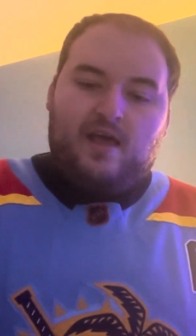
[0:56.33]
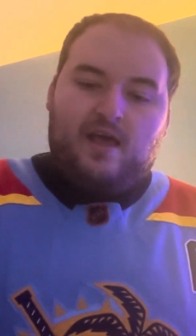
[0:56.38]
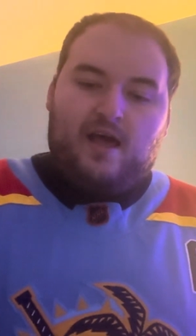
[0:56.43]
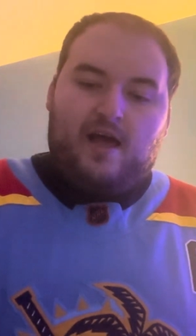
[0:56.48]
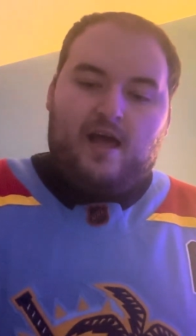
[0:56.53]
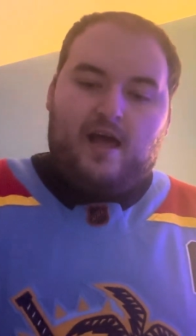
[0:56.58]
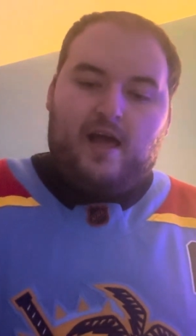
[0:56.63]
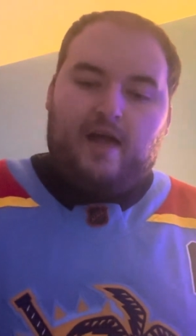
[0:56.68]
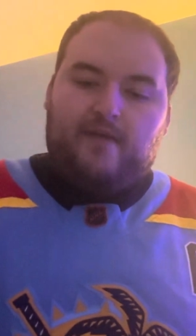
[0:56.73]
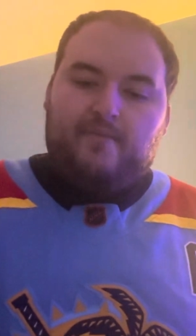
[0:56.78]

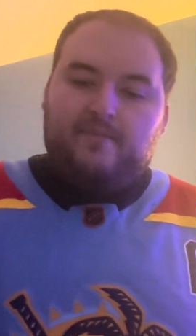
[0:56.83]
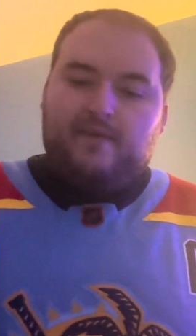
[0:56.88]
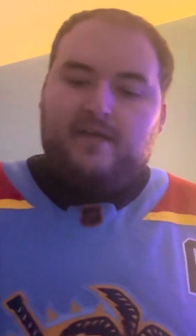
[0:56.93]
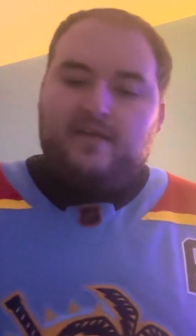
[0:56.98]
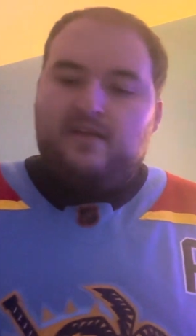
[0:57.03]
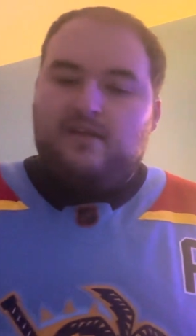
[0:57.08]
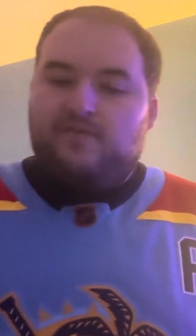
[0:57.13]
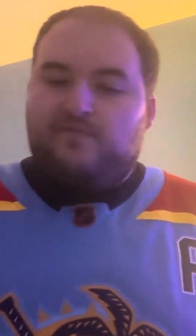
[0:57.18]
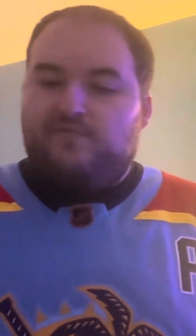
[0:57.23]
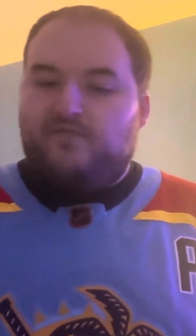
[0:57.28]
Um,
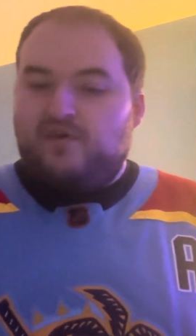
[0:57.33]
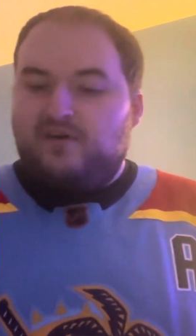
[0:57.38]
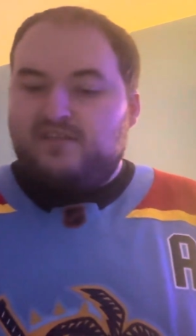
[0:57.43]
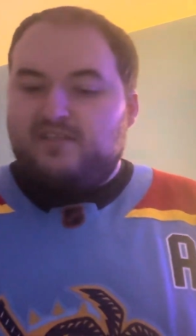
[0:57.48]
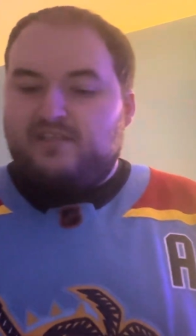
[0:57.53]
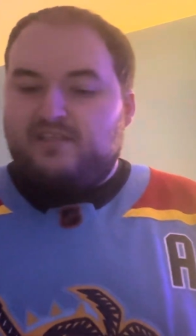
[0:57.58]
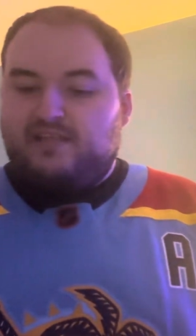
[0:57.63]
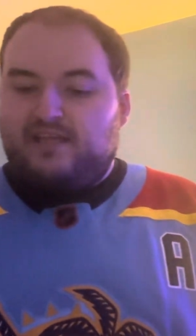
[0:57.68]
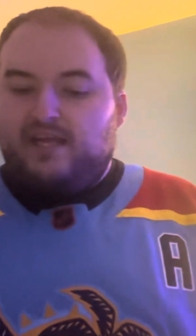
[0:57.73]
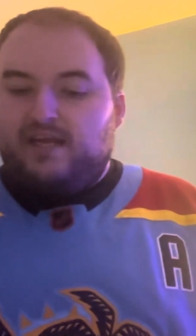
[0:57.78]
in the
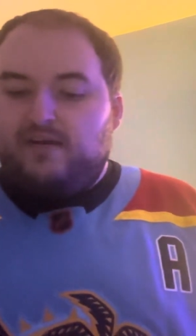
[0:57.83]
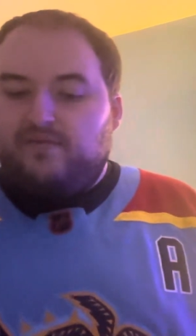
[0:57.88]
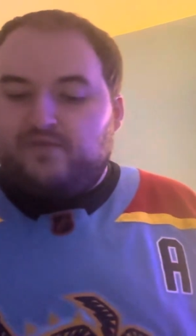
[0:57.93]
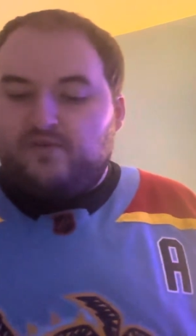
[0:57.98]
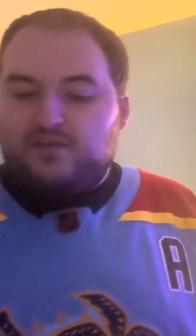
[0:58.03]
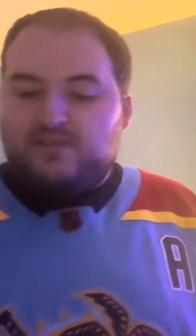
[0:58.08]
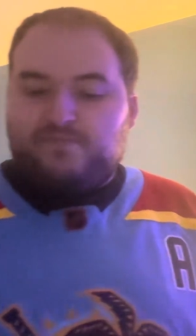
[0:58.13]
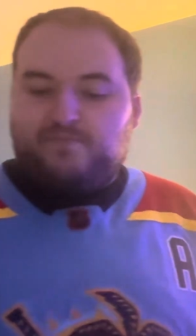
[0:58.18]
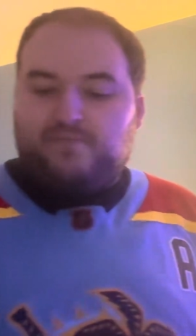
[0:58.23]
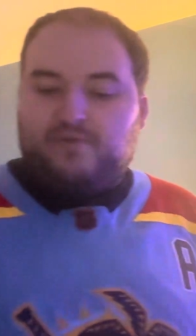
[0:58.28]
first in the
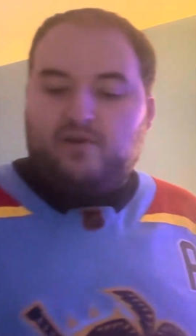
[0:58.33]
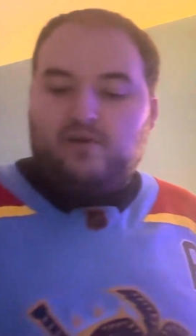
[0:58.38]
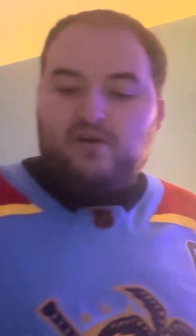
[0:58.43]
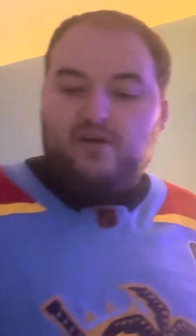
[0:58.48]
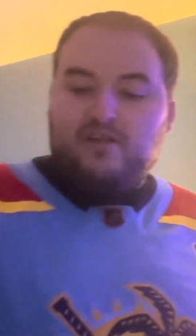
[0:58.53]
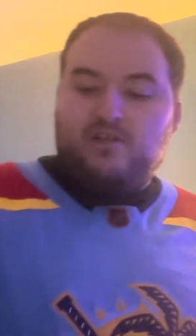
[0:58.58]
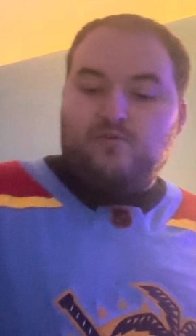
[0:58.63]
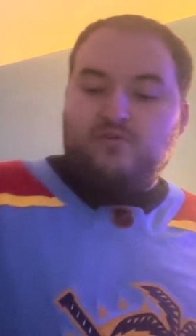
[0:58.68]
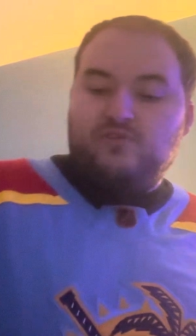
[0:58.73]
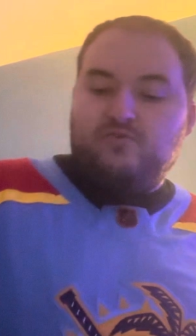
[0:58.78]
first
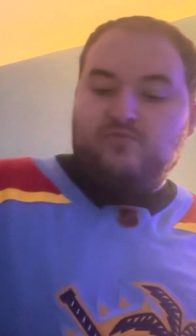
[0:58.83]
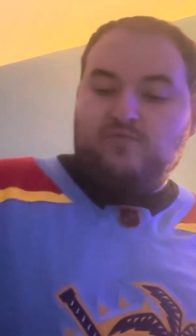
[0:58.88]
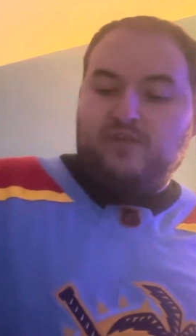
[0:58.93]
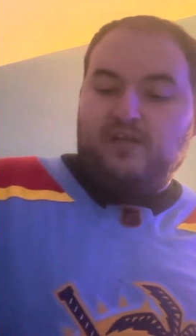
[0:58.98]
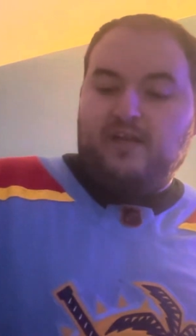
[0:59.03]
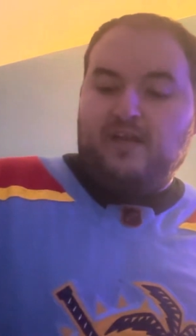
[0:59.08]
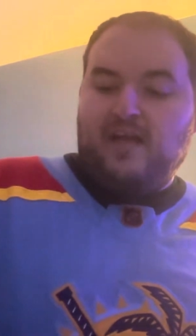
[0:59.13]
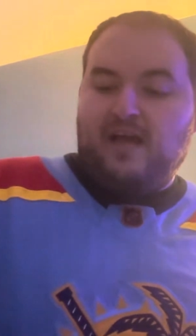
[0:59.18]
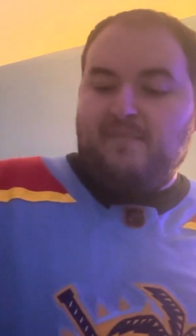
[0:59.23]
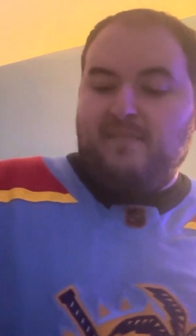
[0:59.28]
period, there was
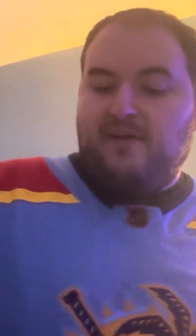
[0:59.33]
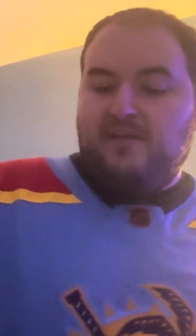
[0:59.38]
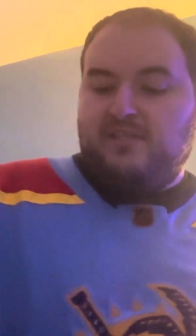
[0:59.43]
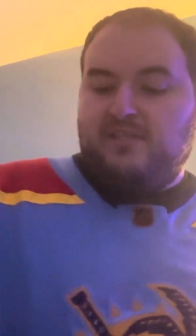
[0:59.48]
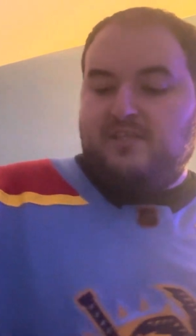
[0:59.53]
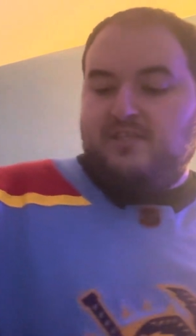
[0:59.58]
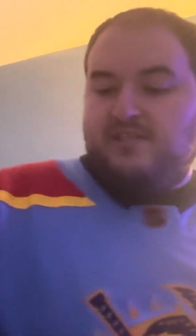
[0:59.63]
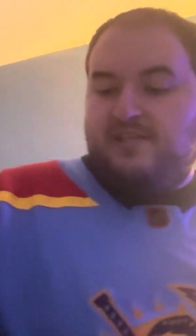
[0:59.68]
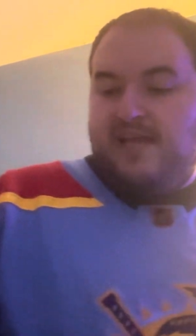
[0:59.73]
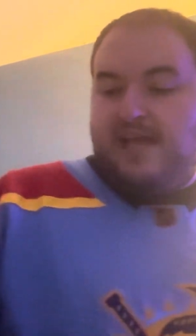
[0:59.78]
really not
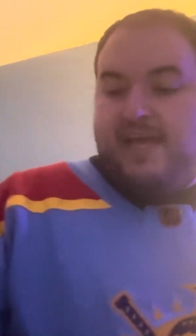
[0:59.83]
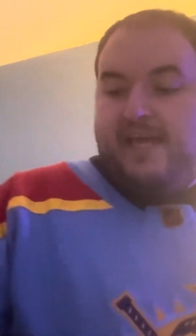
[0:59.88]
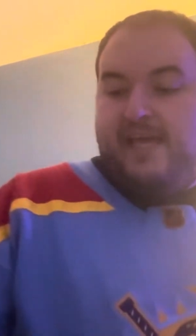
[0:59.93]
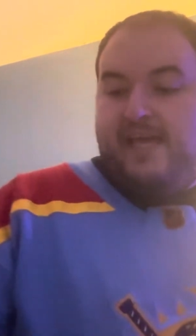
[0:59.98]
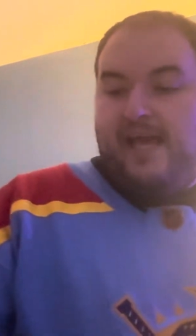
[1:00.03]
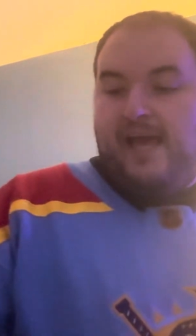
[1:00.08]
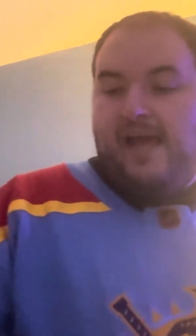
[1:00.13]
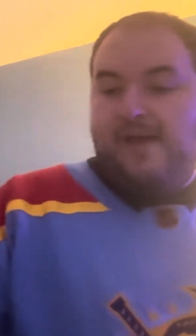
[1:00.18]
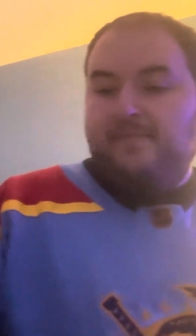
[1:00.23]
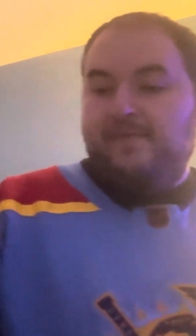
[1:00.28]
much to
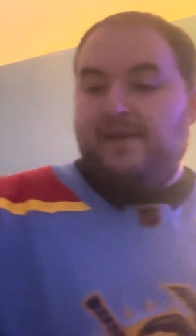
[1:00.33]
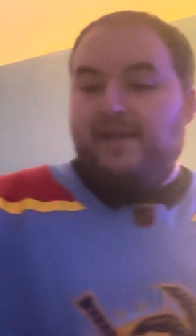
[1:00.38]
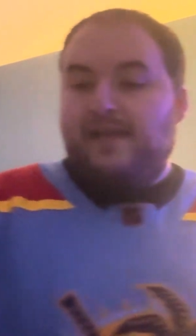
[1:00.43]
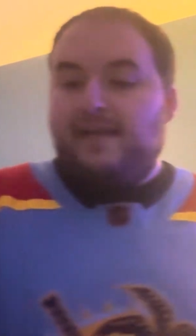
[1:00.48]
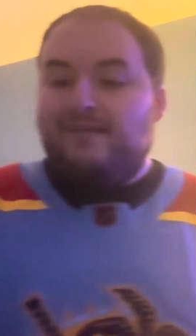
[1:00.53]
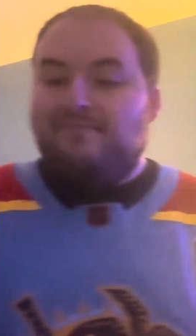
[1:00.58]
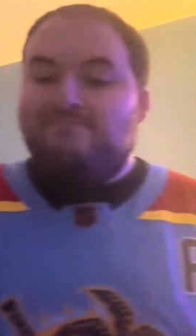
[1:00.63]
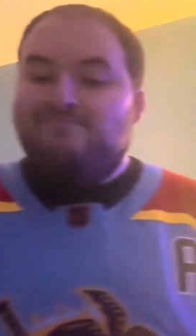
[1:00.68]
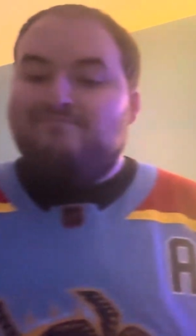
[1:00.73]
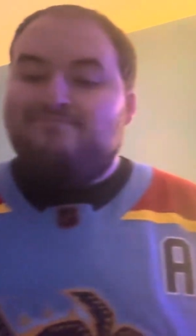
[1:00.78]
say. I
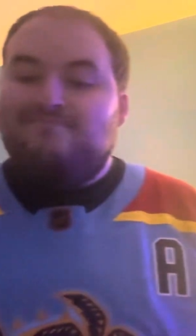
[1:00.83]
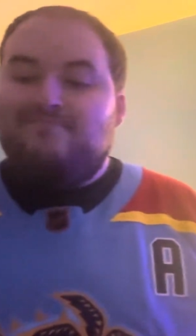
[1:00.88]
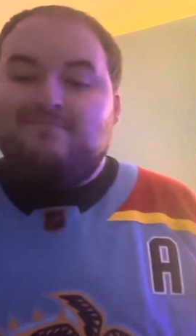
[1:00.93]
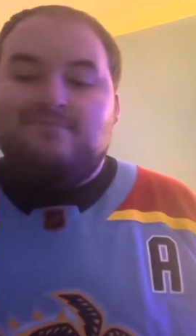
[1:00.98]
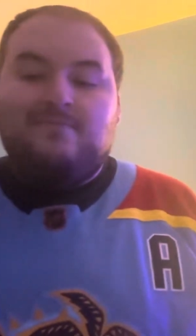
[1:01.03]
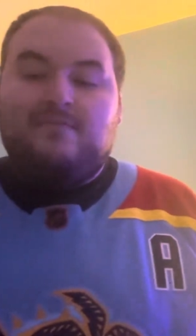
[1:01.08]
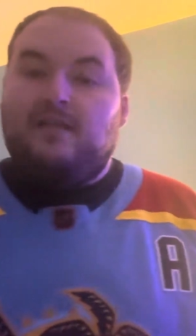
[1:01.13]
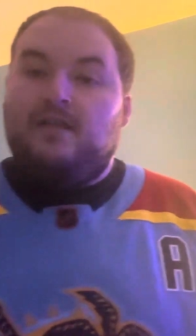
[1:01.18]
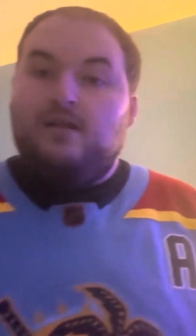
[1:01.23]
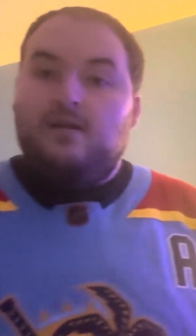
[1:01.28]
mean,
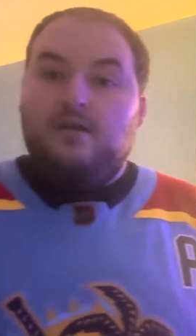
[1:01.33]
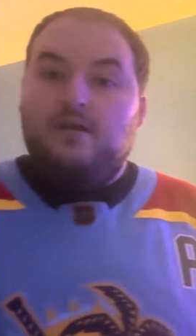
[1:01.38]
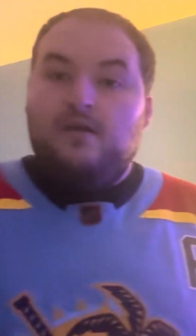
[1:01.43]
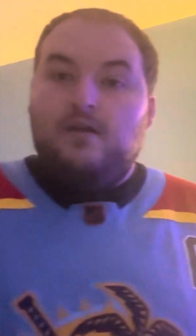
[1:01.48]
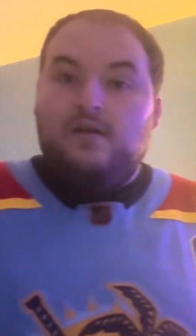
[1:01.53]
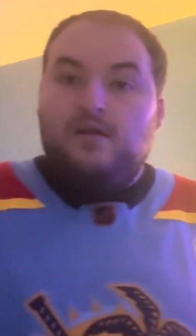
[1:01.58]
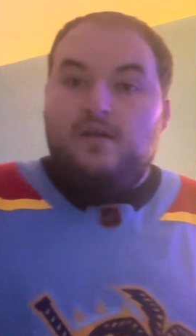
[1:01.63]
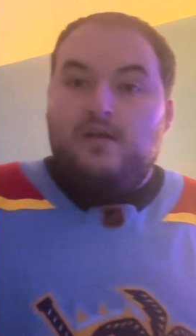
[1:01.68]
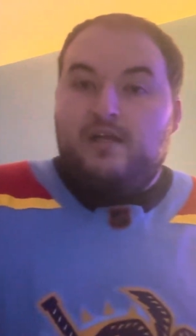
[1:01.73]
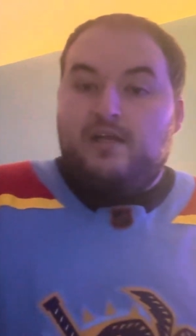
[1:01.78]

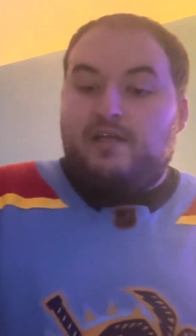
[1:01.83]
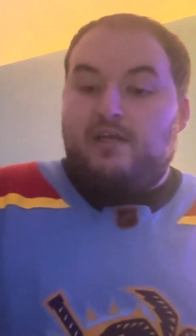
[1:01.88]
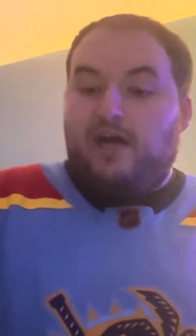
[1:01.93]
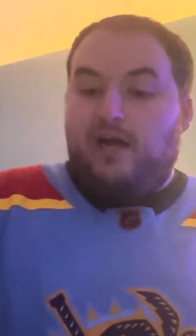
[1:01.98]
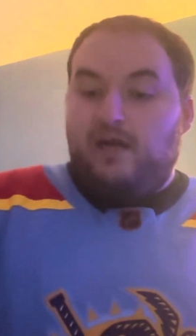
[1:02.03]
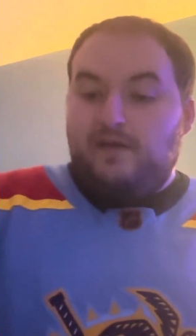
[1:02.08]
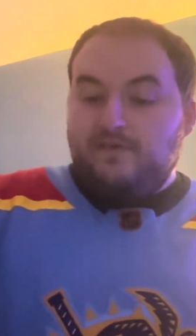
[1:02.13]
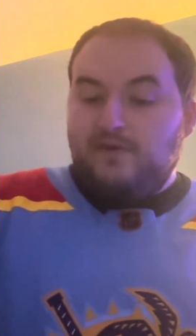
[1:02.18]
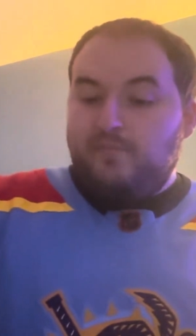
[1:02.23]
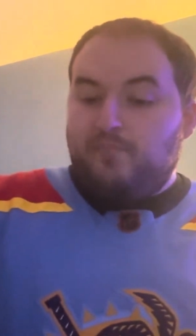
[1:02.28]

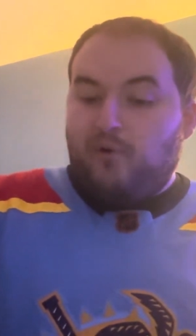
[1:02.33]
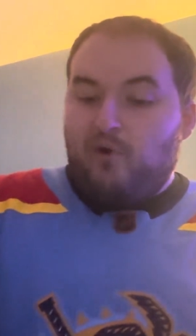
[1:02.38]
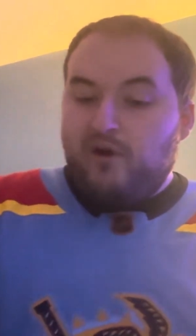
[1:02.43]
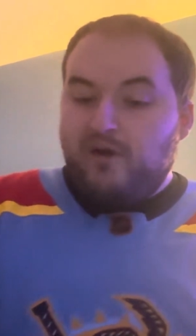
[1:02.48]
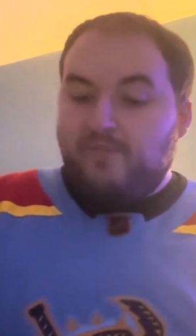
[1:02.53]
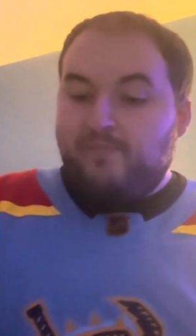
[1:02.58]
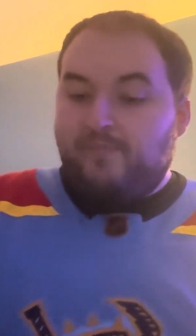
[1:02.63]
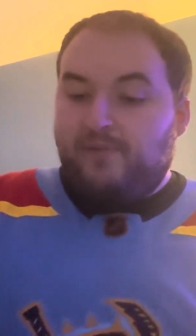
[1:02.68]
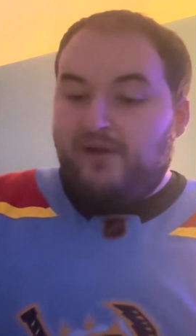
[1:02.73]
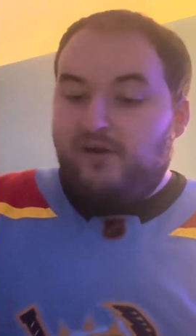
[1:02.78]
kind of a
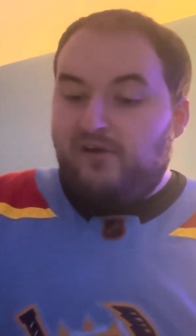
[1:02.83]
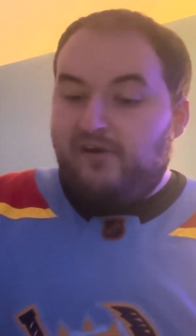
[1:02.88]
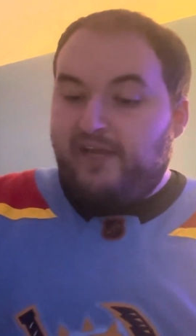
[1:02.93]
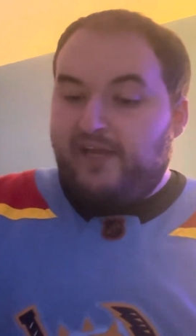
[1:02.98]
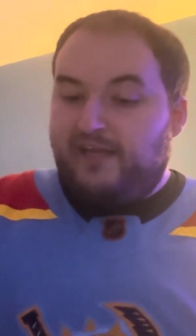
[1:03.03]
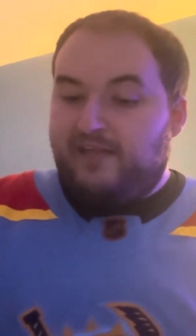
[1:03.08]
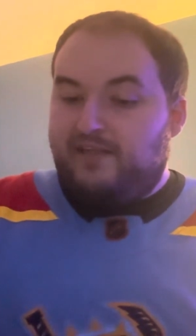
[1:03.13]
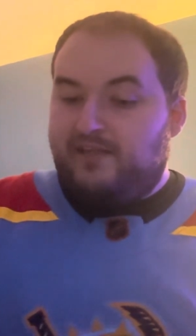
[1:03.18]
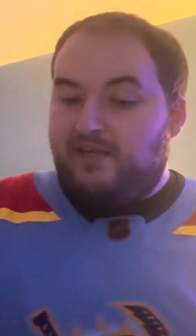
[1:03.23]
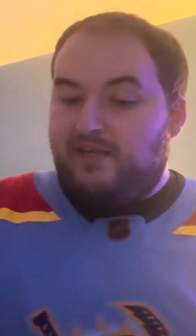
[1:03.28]
boring
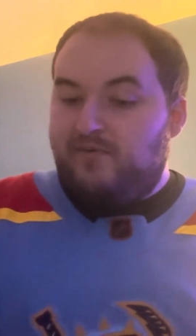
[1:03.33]
period.